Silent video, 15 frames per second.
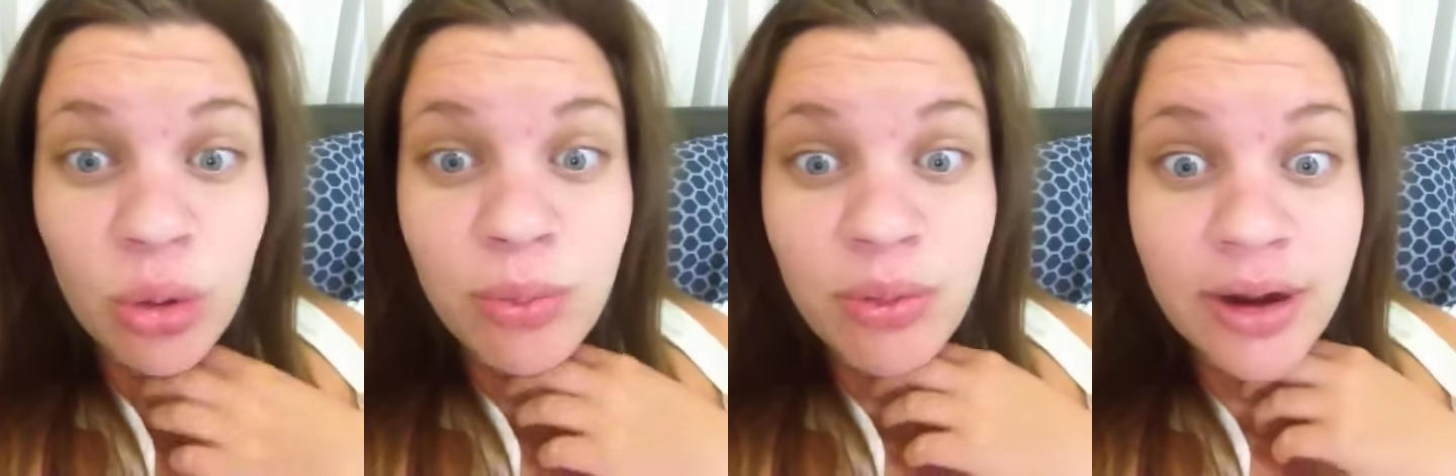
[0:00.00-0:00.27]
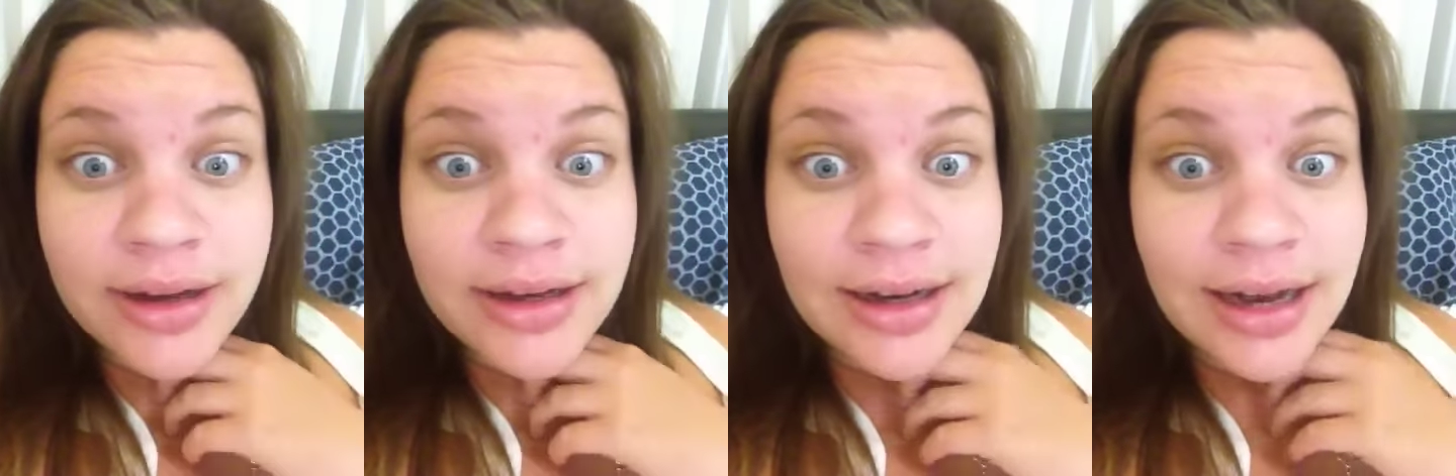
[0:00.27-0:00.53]

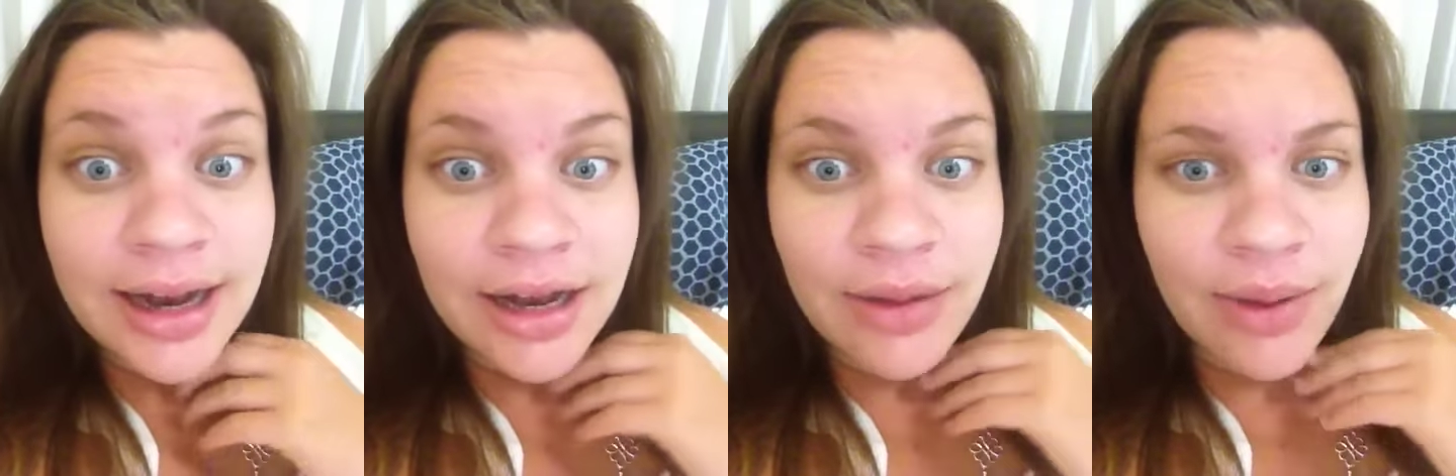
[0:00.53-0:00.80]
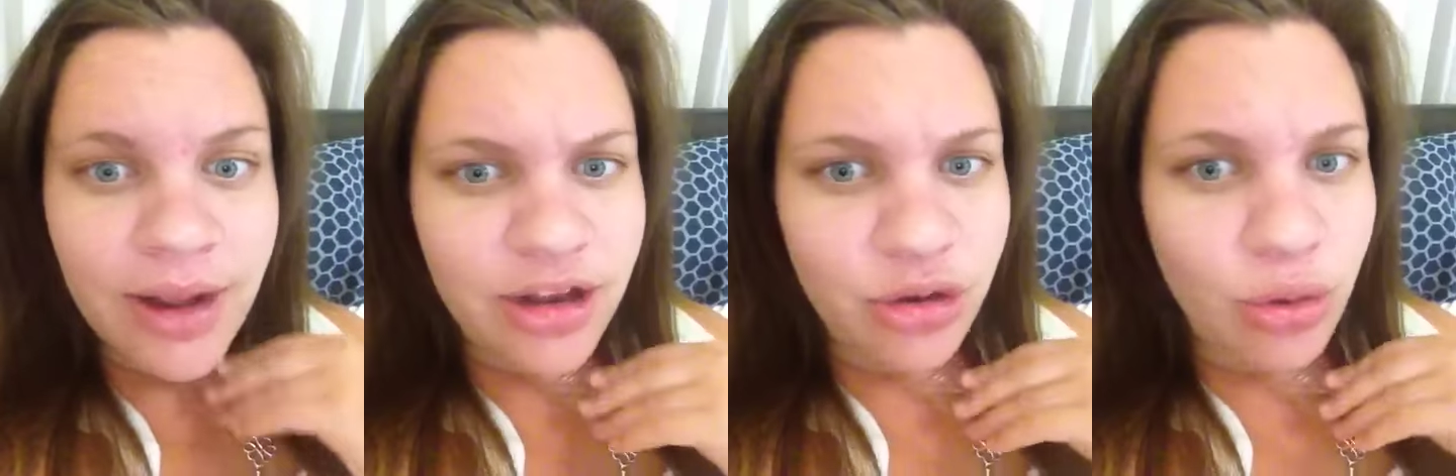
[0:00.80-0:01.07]
pregnant
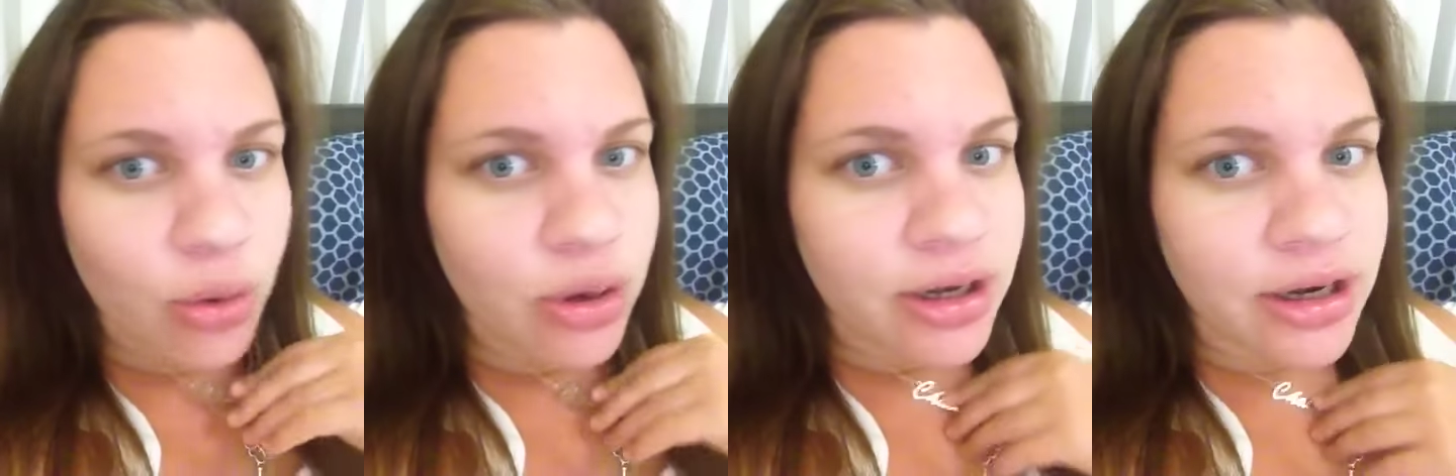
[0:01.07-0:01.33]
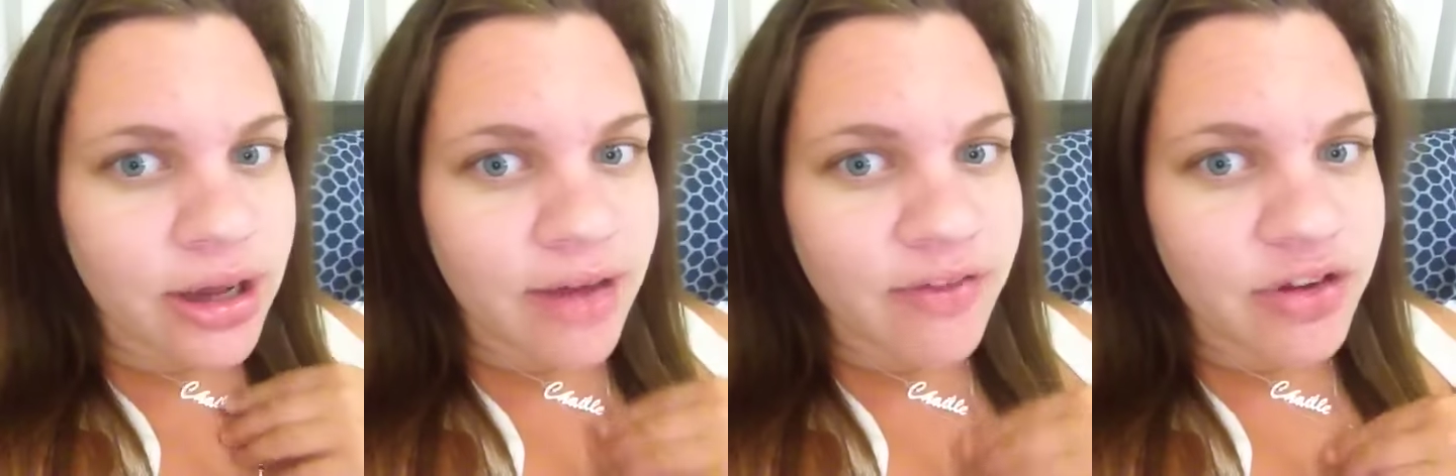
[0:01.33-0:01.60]
anyway and you're
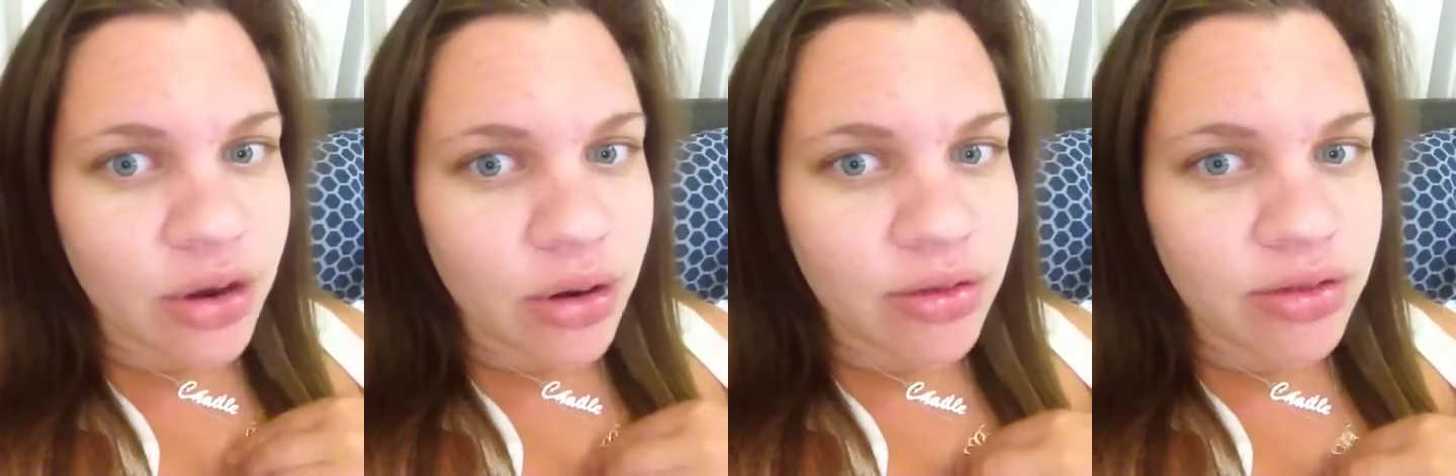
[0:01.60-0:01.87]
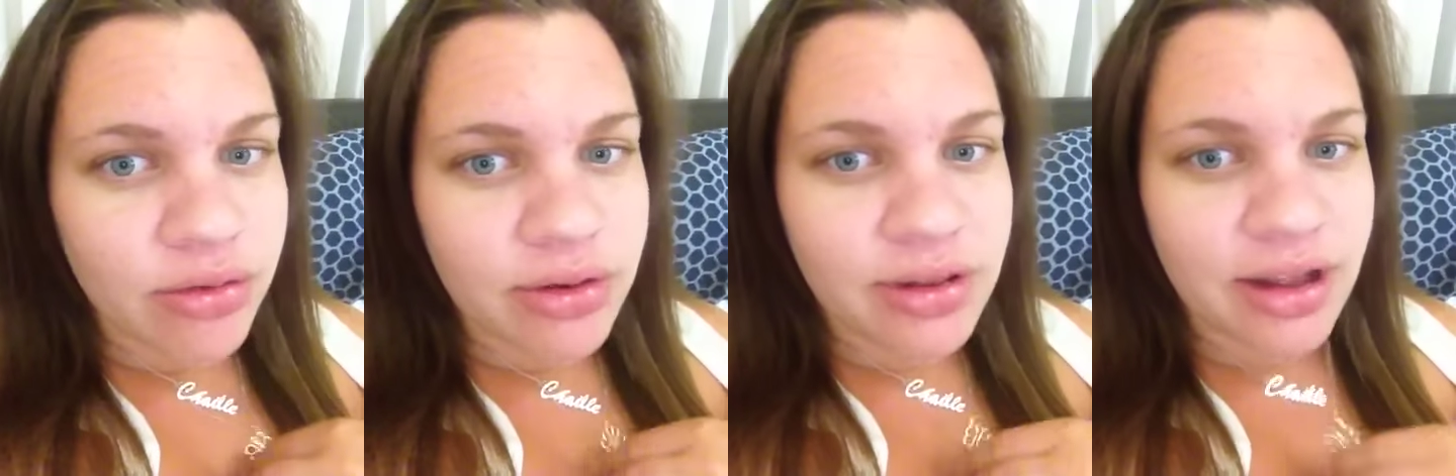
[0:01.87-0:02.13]
going to have to go
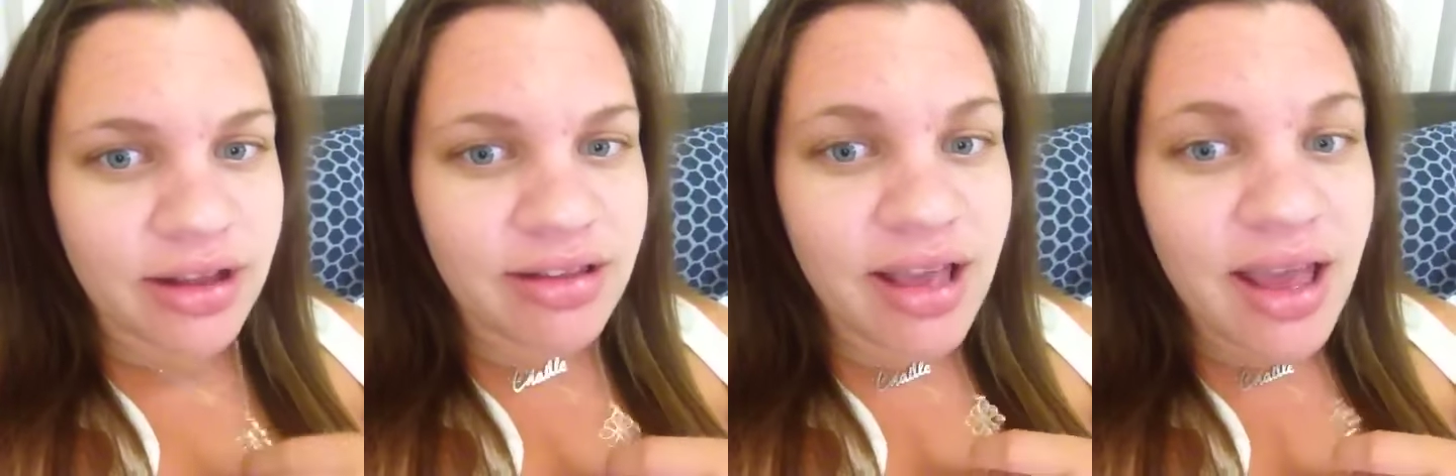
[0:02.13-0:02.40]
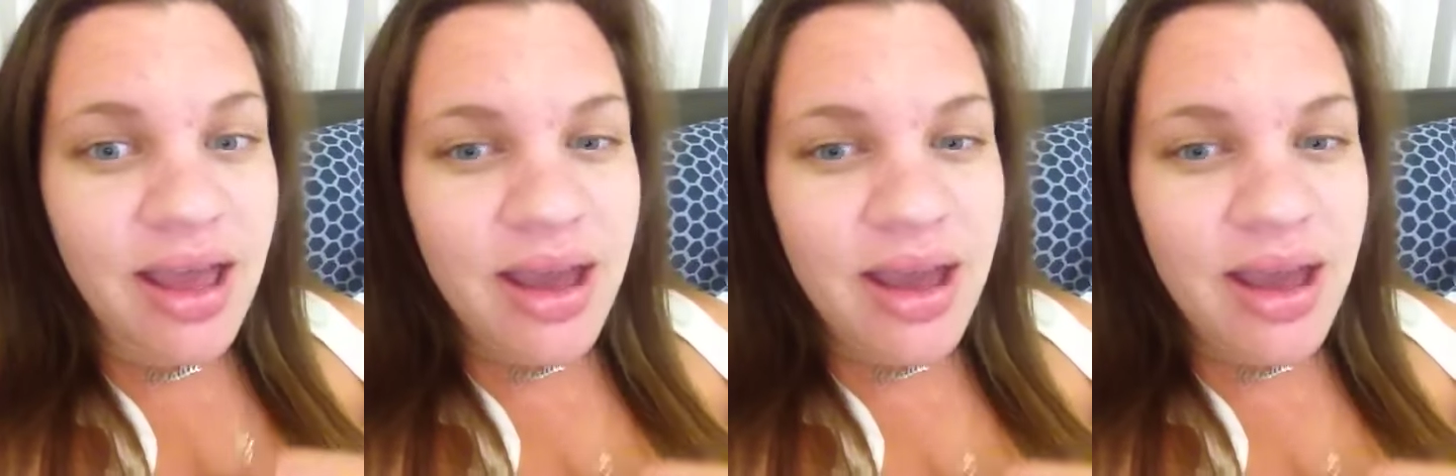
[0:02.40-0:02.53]
through this.